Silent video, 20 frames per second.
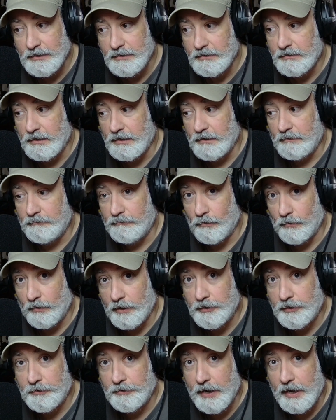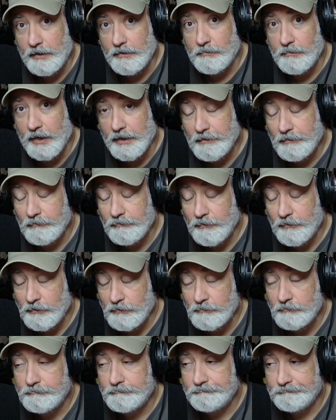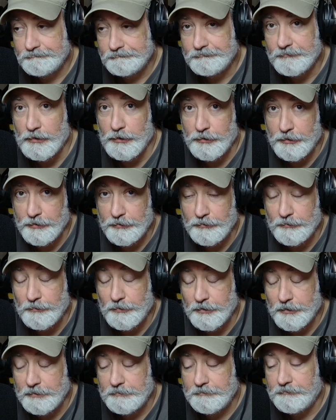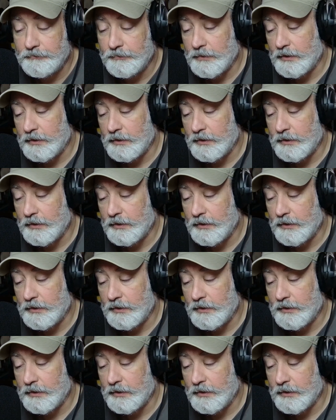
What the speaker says: the $400 microphone, you know the one.